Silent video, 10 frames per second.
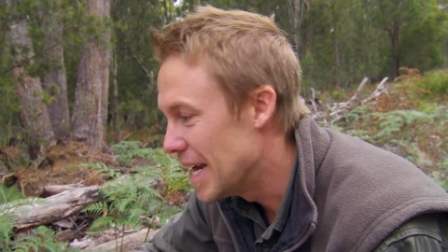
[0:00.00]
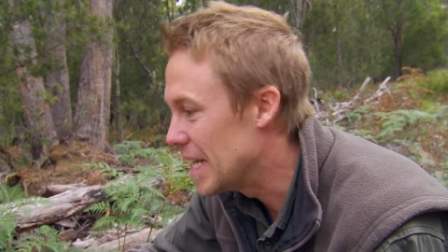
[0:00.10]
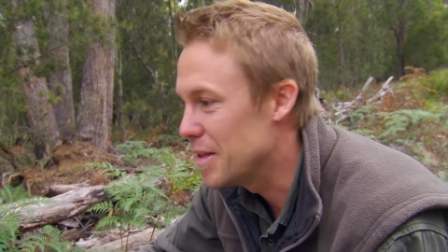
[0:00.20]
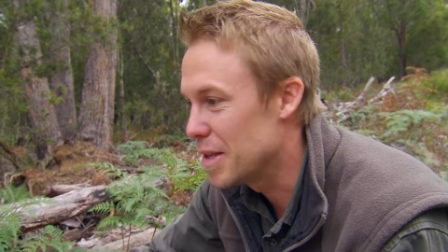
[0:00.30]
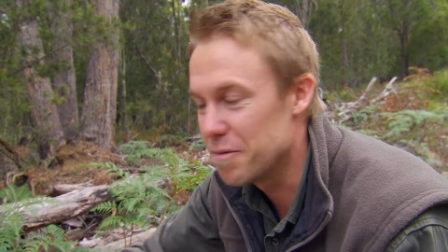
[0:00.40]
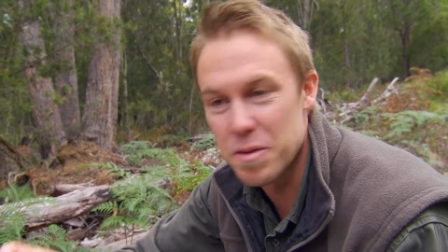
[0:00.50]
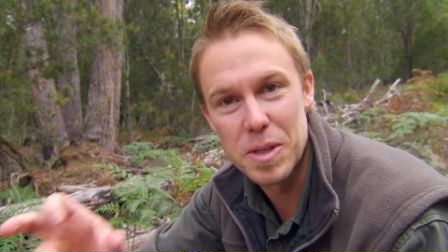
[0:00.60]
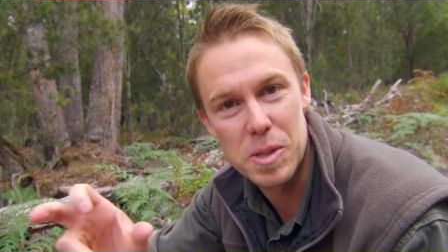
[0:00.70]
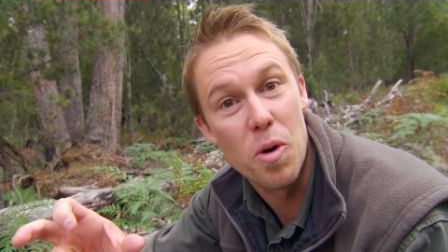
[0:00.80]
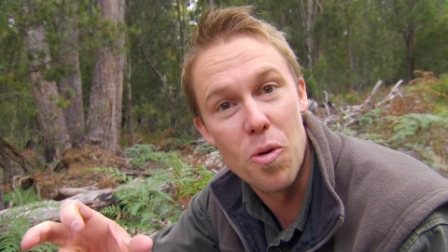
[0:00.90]
anything from a
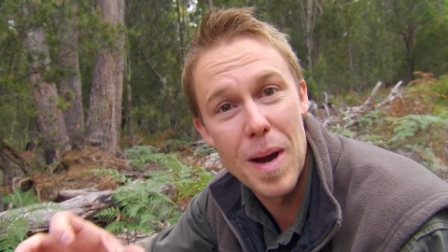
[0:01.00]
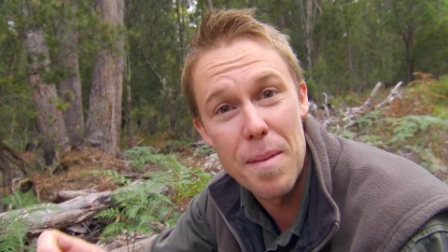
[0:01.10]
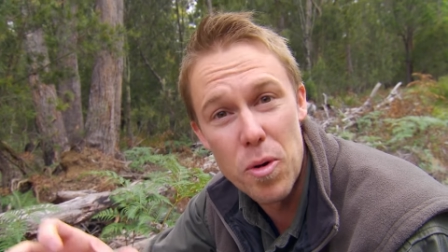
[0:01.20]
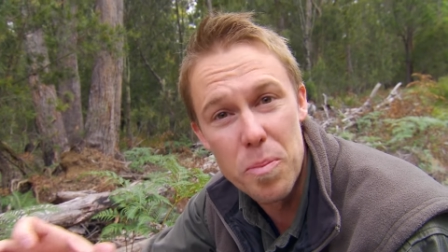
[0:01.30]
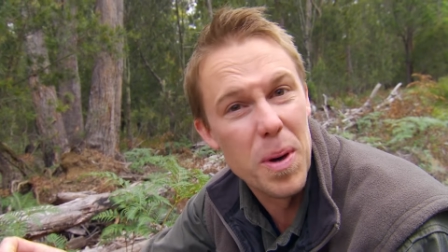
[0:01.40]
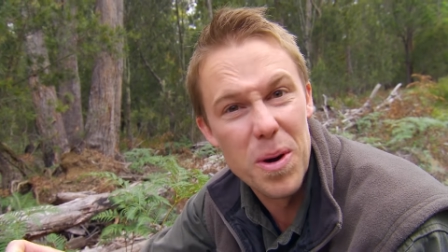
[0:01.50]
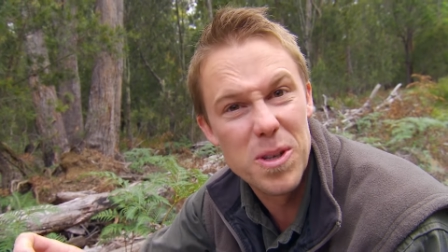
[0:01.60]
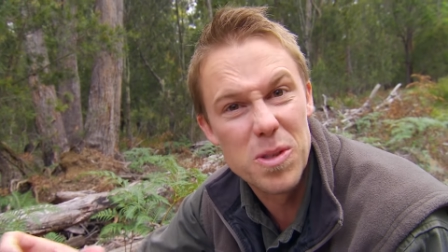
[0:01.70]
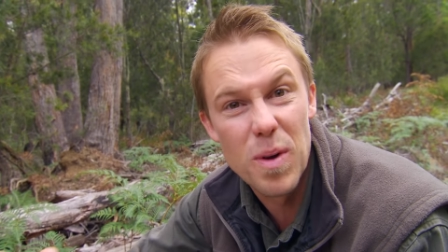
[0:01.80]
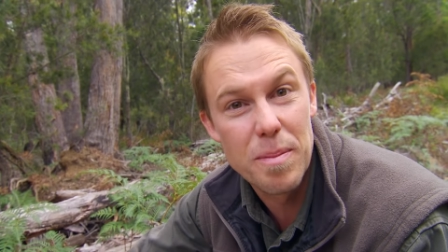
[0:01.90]
small mammal,
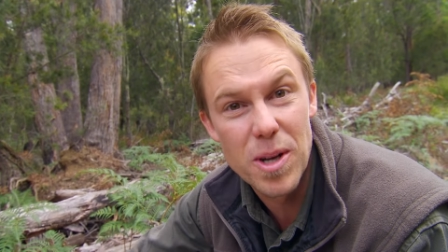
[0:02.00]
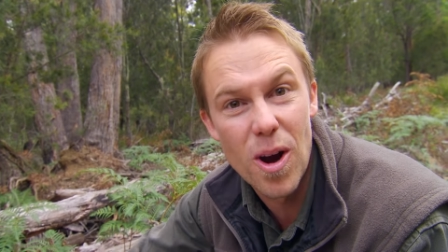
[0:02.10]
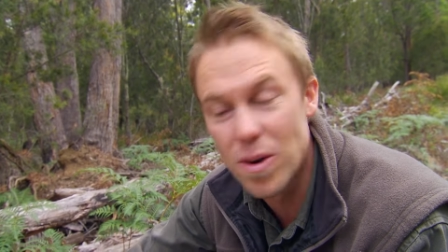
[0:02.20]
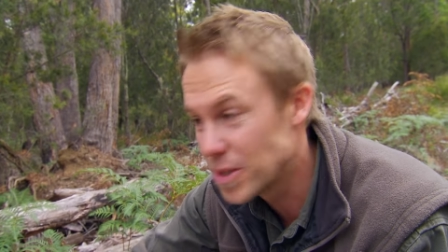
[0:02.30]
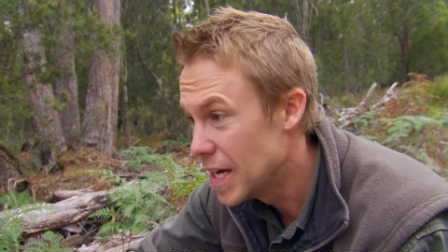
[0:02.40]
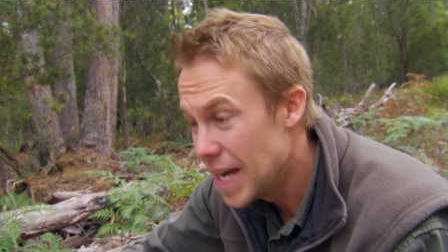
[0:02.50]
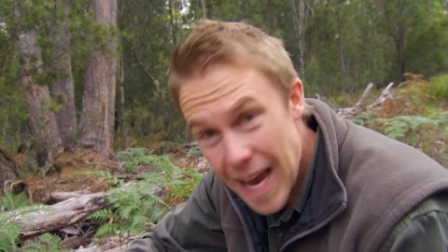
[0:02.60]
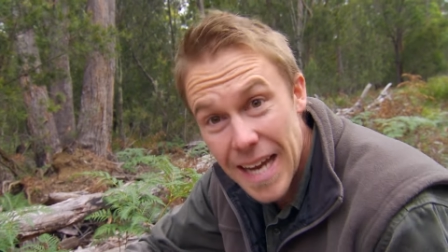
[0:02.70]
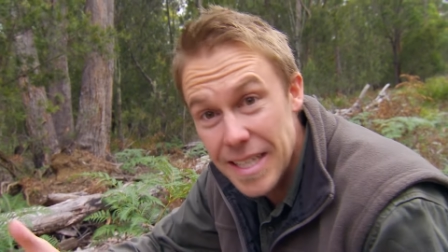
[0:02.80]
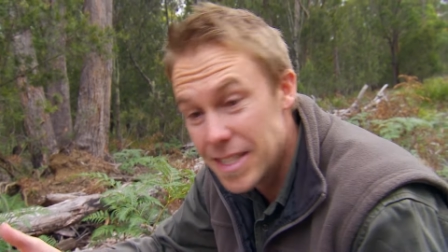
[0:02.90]
birds, reptiles,
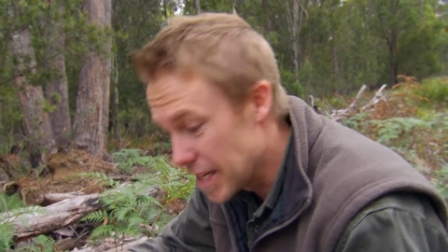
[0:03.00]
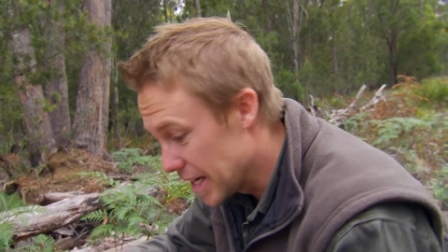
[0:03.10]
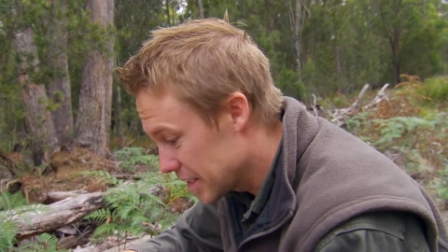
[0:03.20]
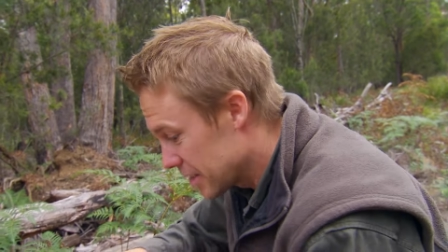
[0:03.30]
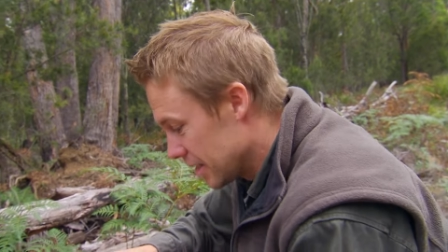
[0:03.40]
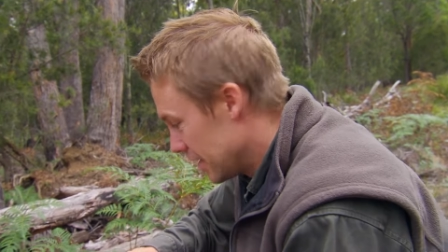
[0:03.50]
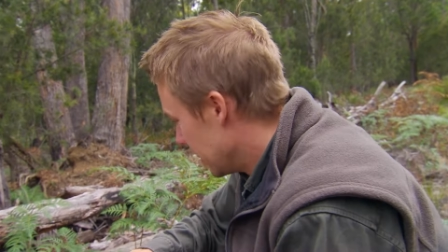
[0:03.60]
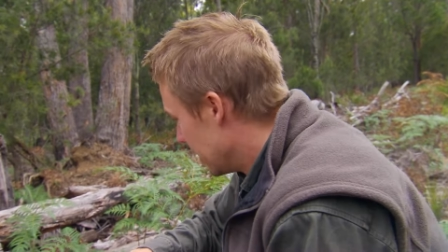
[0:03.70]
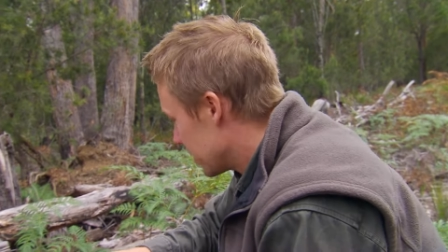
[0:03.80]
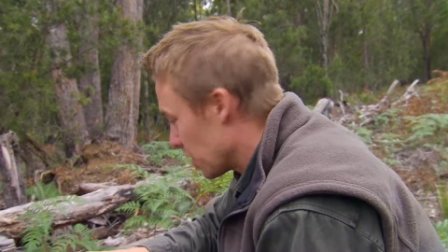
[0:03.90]
and insects.
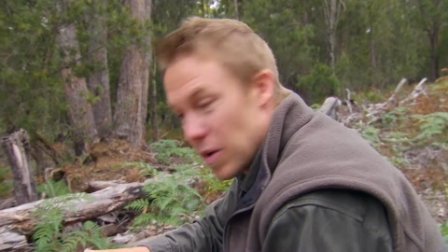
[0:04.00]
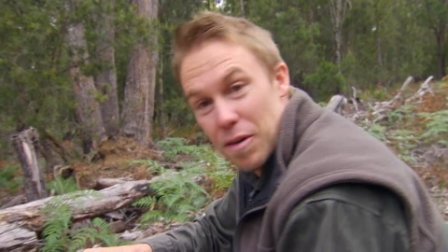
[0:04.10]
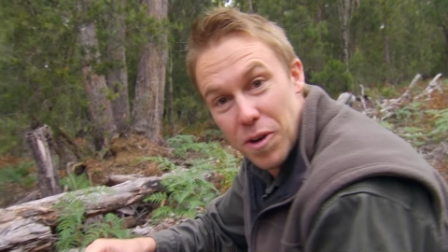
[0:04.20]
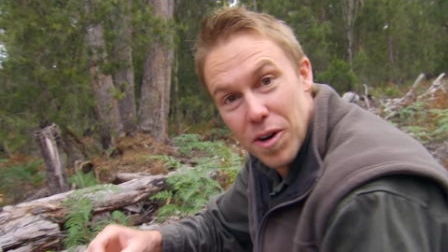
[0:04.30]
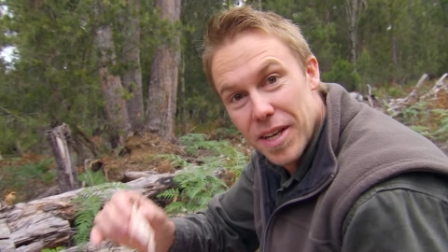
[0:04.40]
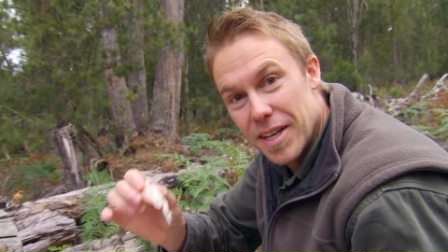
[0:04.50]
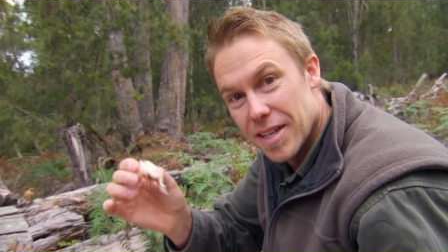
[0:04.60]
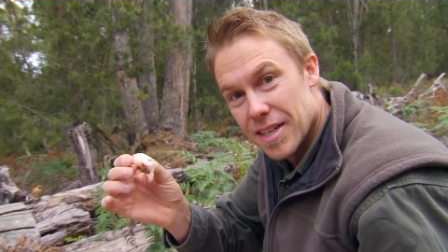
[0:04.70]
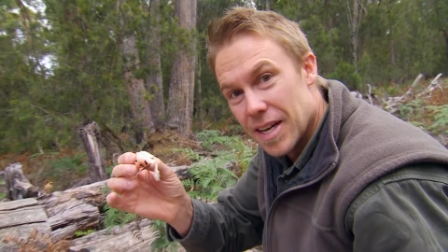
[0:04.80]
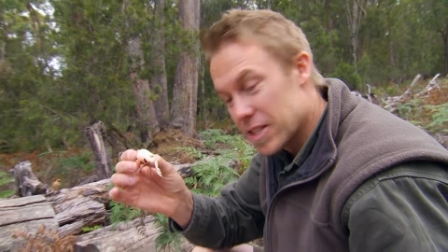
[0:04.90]
So what I've got here are